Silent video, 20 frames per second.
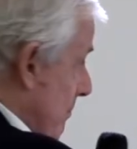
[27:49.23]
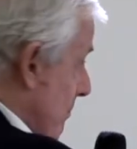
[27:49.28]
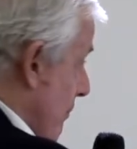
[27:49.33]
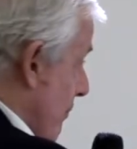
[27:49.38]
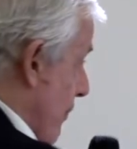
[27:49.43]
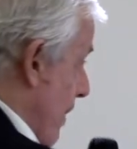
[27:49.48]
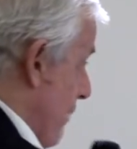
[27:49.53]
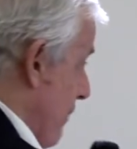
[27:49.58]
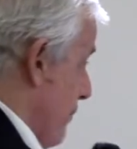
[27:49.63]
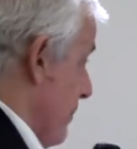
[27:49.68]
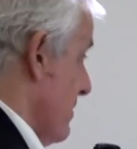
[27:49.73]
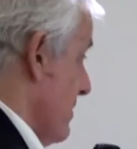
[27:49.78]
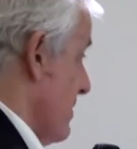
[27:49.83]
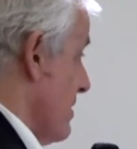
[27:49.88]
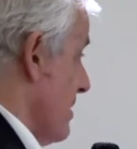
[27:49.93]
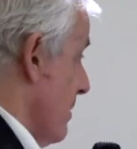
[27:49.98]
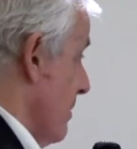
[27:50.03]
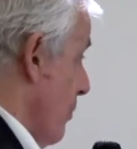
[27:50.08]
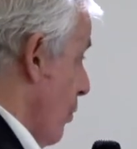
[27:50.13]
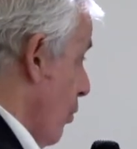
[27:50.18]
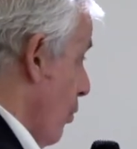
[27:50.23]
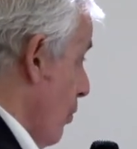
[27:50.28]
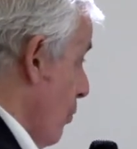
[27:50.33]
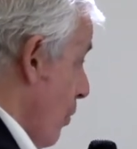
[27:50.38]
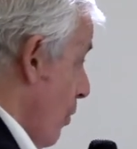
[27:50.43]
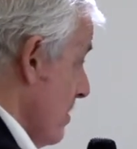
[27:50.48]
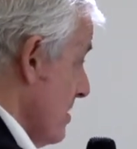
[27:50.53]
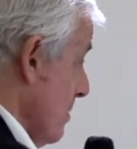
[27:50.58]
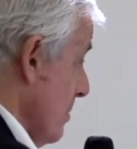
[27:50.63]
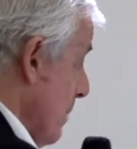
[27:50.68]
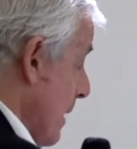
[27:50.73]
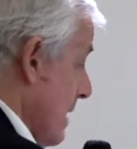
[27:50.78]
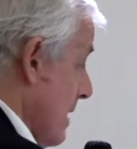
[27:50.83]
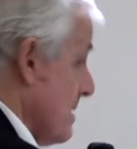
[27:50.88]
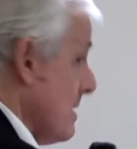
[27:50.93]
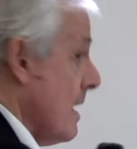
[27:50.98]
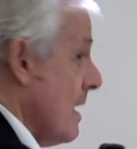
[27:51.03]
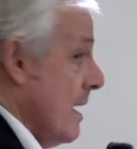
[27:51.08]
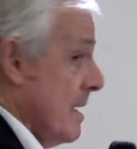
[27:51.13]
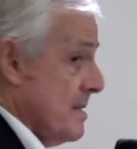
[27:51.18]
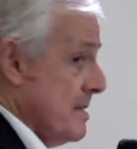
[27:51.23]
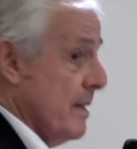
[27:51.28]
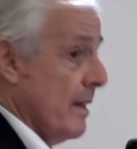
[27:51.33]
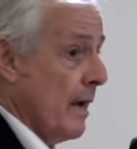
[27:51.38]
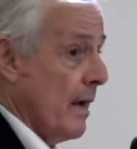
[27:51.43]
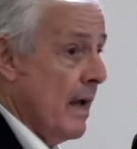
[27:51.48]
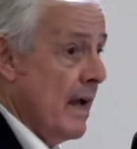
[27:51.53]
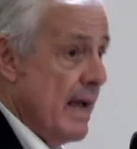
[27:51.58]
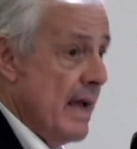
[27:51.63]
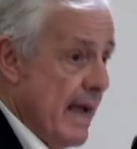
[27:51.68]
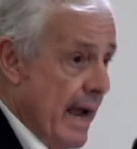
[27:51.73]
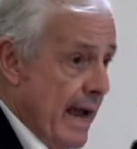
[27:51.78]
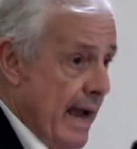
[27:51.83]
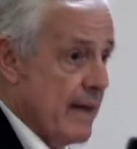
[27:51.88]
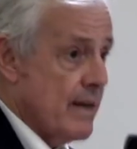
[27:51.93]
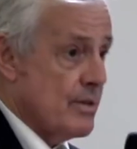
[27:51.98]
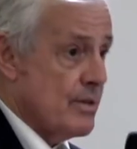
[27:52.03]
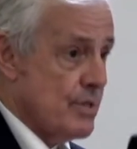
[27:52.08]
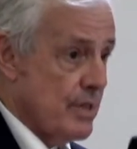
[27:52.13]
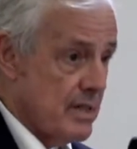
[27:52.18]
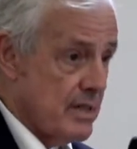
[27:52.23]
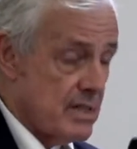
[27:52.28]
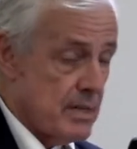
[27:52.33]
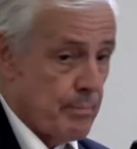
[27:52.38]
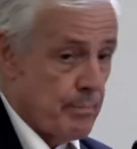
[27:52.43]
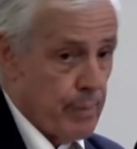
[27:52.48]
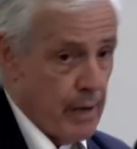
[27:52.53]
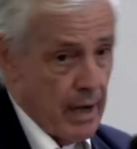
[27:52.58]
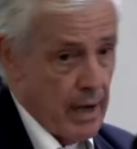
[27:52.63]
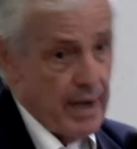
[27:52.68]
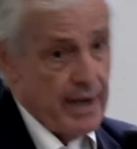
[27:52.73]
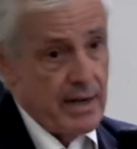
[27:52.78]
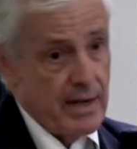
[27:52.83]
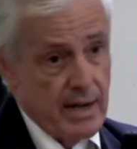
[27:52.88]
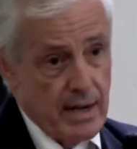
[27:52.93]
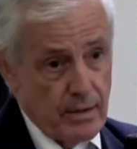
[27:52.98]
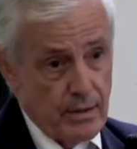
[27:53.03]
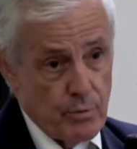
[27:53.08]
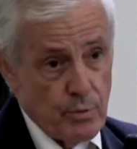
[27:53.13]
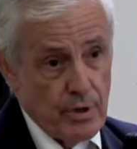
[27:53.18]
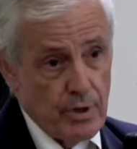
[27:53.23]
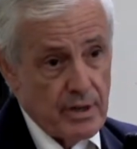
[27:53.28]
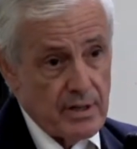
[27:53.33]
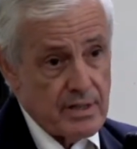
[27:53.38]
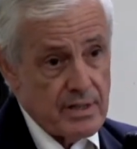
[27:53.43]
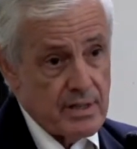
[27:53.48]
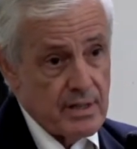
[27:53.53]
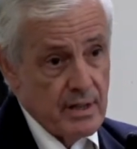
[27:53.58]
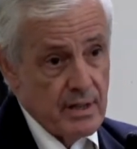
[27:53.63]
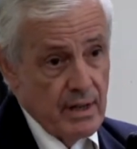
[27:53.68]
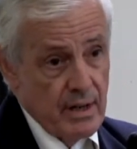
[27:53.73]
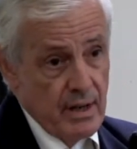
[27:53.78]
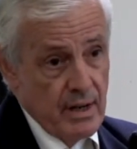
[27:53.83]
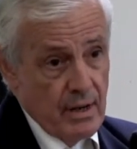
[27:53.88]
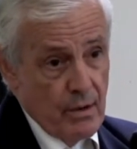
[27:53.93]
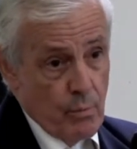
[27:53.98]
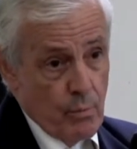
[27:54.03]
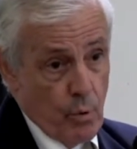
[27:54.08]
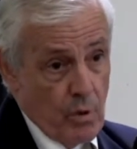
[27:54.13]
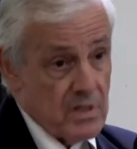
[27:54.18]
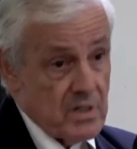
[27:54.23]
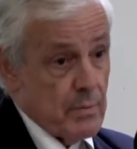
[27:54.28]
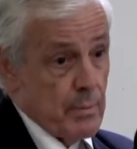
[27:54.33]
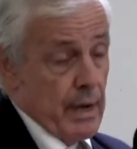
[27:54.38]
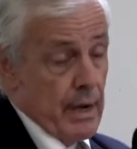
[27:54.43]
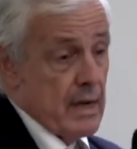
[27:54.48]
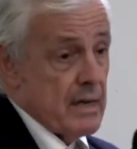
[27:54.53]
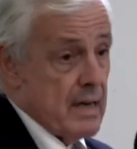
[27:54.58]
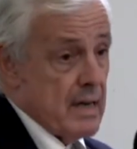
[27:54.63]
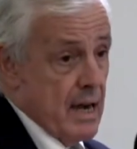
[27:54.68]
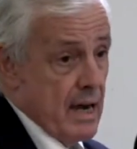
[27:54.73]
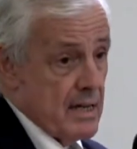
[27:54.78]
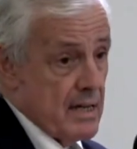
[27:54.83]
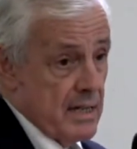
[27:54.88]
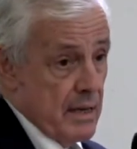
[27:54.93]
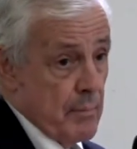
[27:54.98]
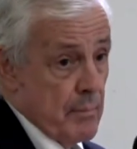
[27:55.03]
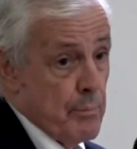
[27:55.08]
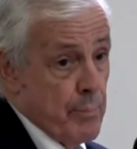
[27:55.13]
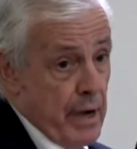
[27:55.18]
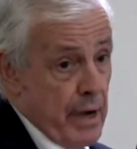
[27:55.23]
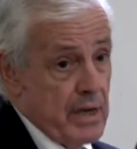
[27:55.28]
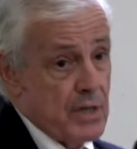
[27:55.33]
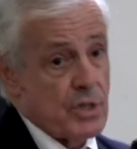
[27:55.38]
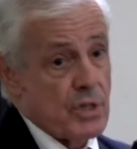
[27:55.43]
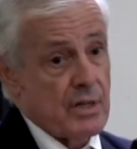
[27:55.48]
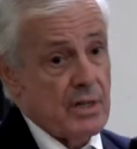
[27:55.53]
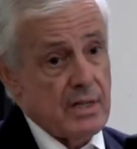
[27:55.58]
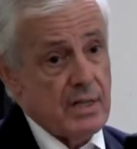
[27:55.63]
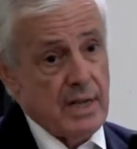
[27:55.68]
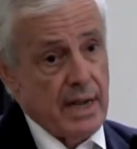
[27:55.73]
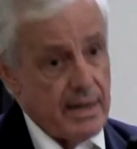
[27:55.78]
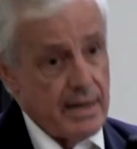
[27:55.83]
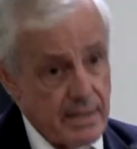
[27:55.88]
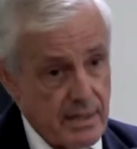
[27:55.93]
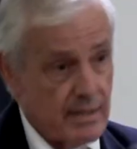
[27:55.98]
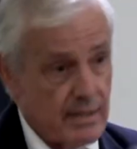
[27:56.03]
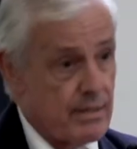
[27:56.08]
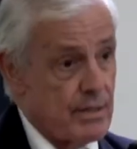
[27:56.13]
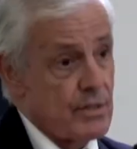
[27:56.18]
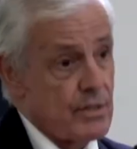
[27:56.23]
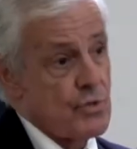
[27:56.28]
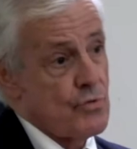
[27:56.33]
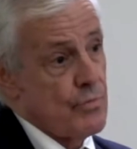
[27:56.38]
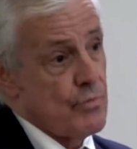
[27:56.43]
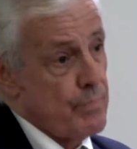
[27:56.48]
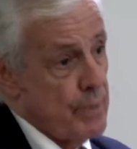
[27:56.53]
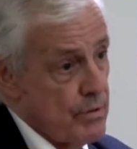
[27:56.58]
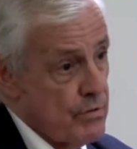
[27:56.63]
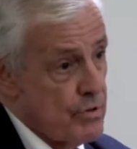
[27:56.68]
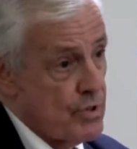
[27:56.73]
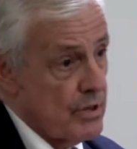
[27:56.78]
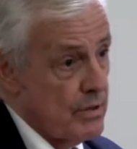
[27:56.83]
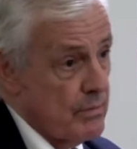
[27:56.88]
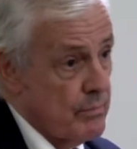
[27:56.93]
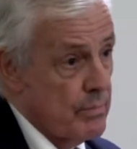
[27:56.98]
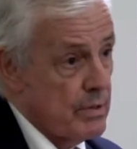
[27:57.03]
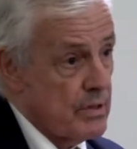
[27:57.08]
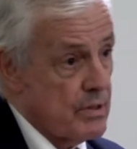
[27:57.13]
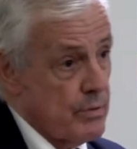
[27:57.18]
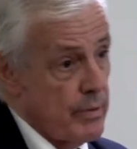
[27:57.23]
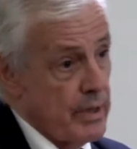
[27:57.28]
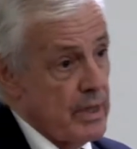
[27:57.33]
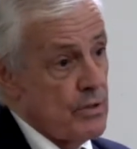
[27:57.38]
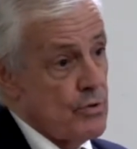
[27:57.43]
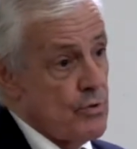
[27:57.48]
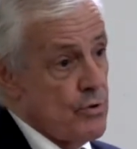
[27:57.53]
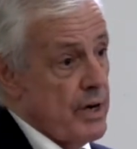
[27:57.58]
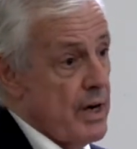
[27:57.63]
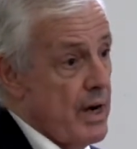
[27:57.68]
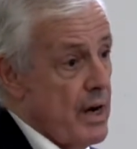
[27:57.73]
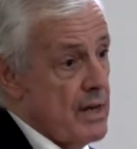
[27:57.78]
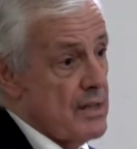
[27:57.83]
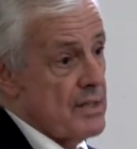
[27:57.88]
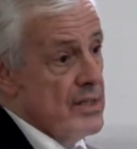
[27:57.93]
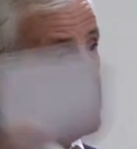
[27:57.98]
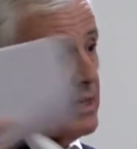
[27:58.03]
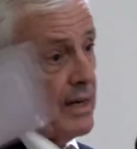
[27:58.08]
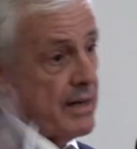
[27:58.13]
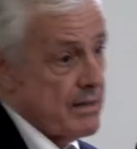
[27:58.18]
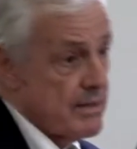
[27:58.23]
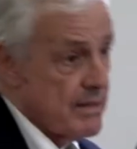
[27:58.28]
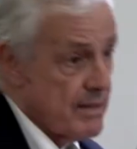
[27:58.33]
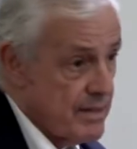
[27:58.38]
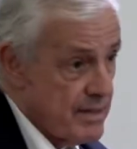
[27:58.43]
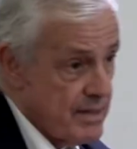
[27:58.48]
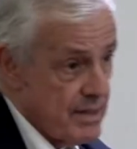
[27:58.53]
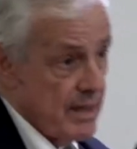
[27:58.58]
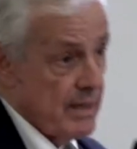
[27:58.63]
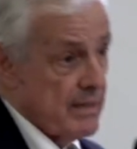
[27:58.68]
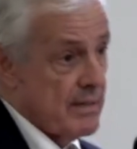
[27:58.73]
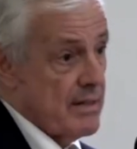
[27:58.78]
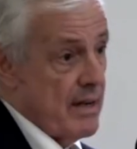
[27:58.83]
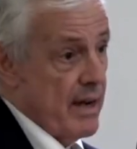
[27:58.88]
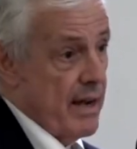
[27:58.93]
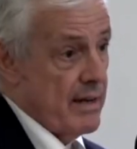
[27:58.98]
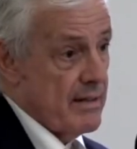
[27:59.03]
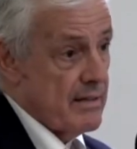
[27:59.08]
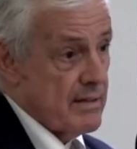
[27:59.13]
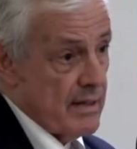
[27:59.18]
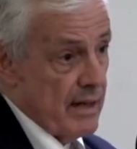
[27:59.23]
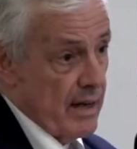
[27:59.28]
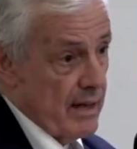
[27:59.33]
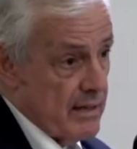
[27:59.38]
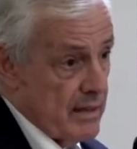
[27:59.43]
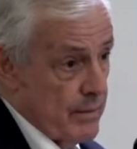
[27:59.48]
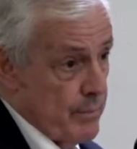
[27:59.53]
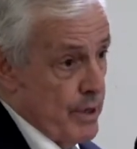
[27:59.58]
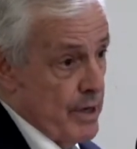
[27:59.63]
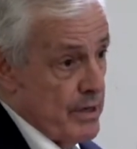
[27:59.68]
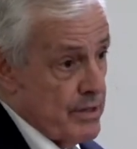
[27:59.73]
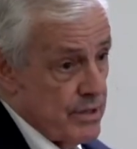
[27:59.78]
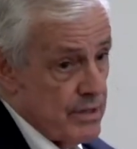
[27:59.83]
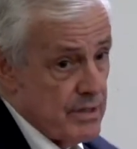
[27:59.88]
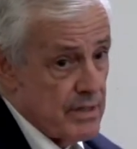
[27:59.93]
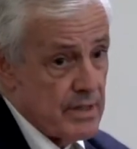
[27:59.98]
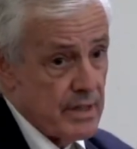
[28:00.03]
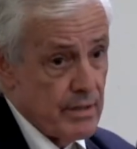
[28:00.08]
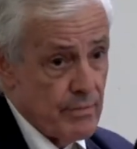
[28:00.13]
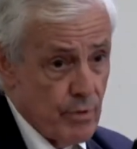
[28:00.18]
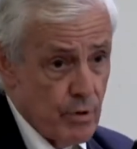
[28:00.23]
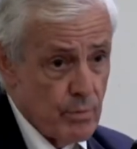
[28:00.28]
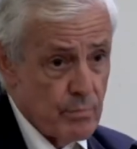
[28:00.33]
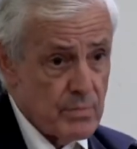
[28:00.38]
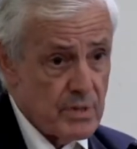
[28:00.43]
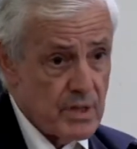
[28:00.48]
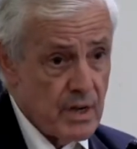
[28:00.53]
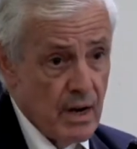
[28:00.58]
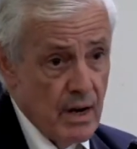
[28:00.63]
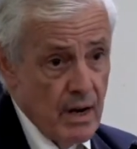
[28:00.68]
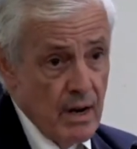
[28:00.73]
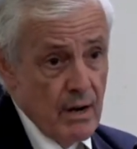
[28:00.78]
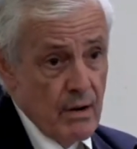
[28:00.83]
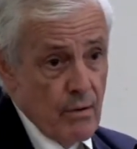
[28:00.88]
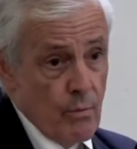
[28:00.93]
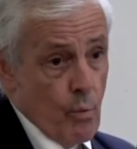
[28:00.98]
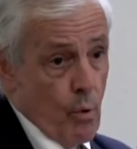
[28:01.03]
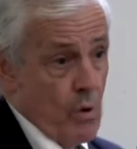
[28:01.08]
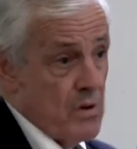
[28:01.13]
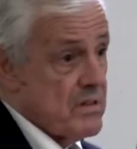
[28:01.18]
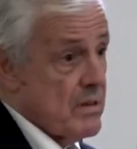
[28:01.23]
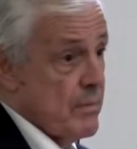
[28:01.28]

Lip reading: referenced them all, what about cutting energy supply networks? What about cutting patient data distribution between triage centers and emergency rooms? What